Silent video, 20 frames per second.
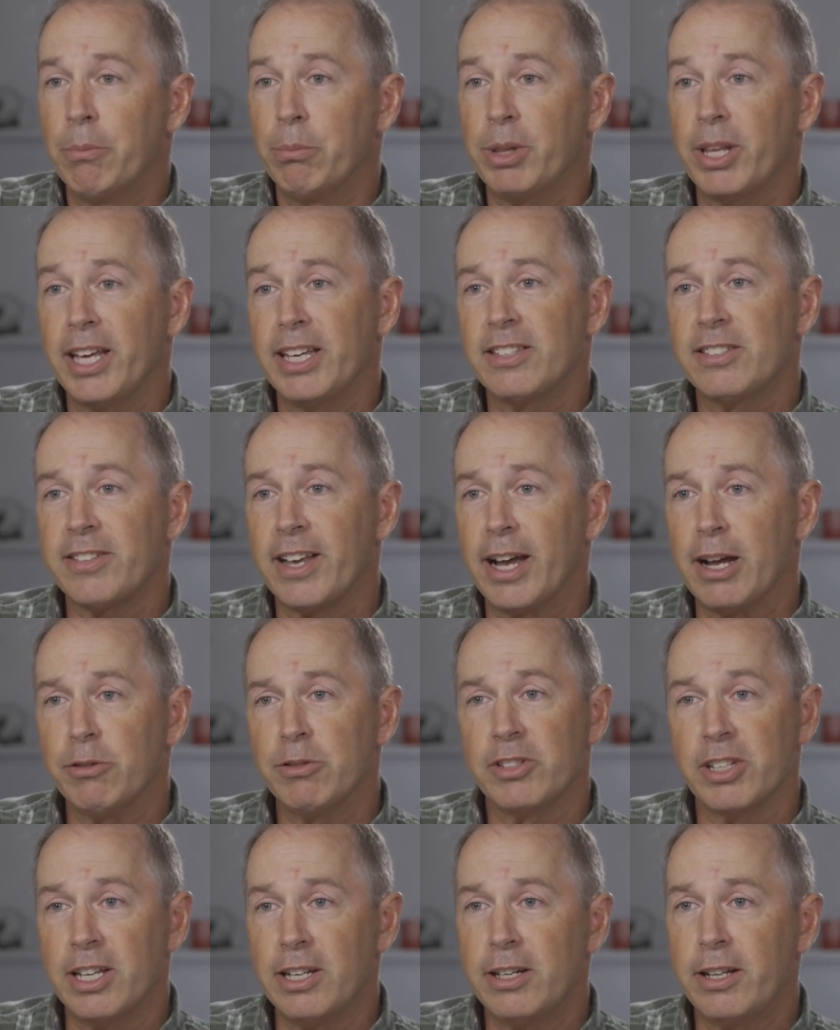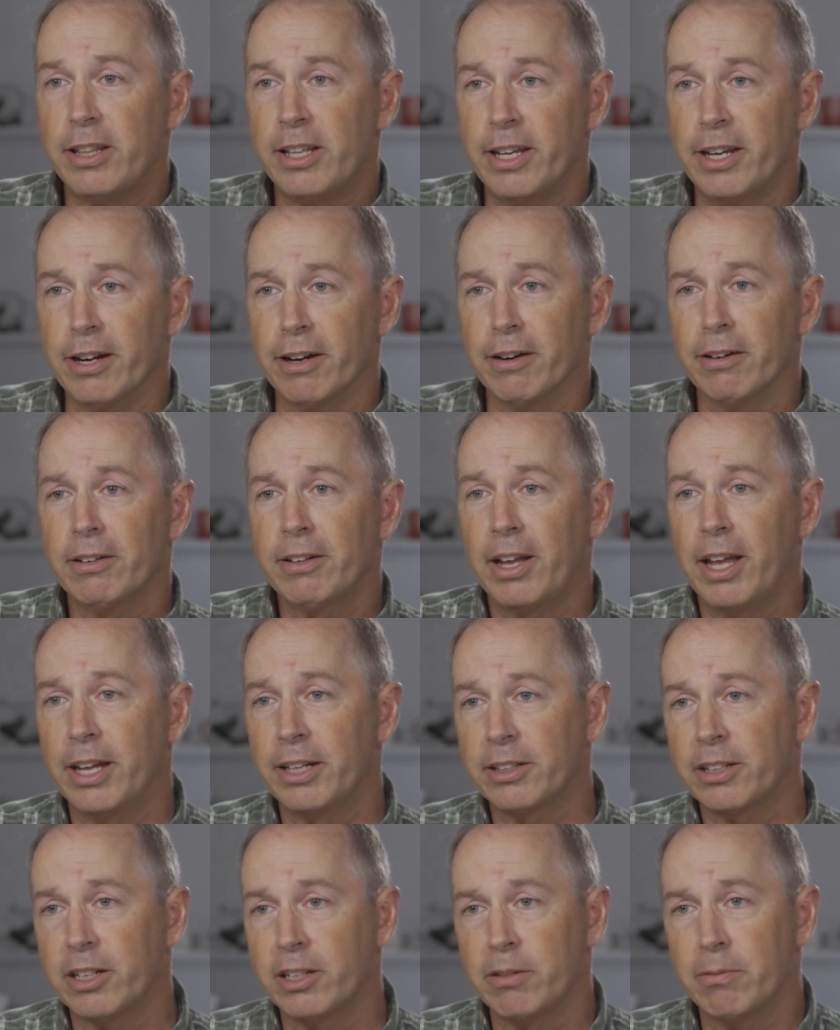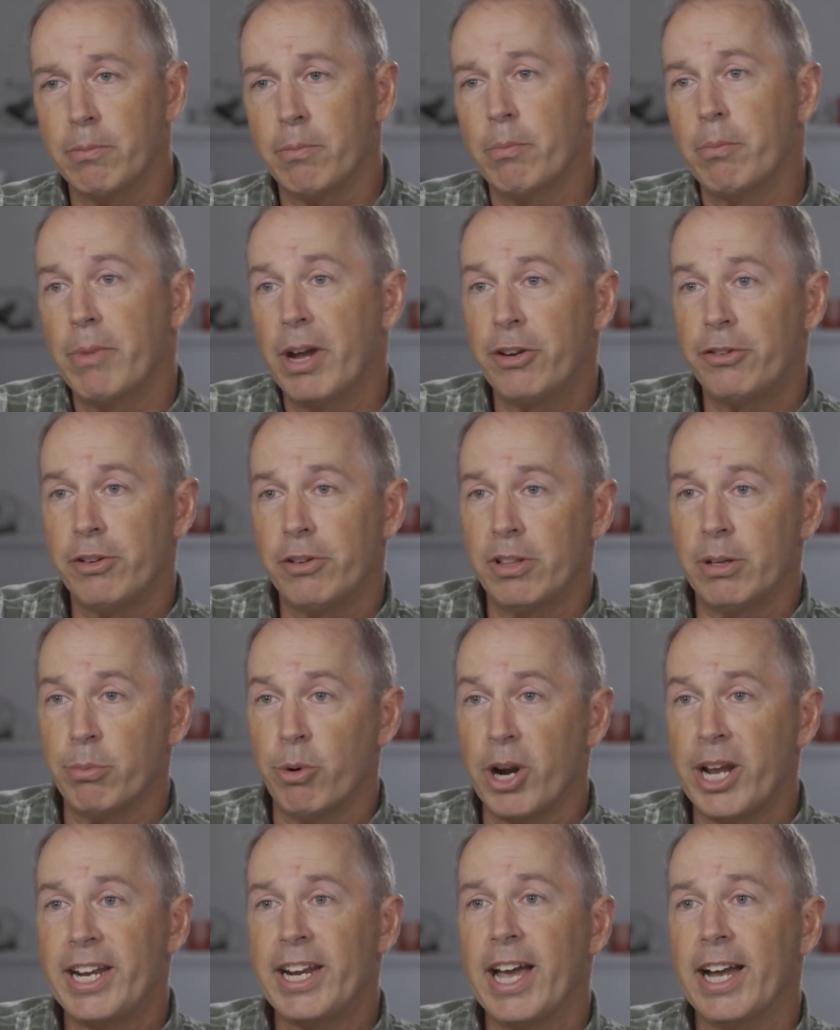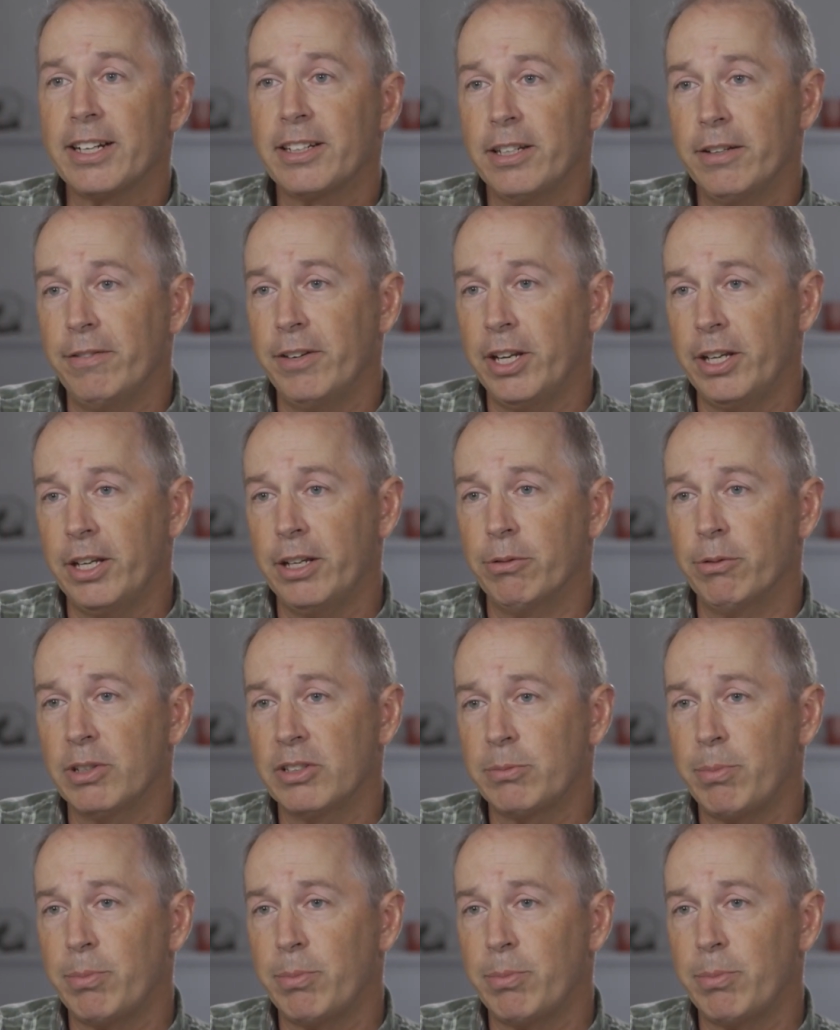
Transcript: play sounds into the ear, and can measure the brain activity in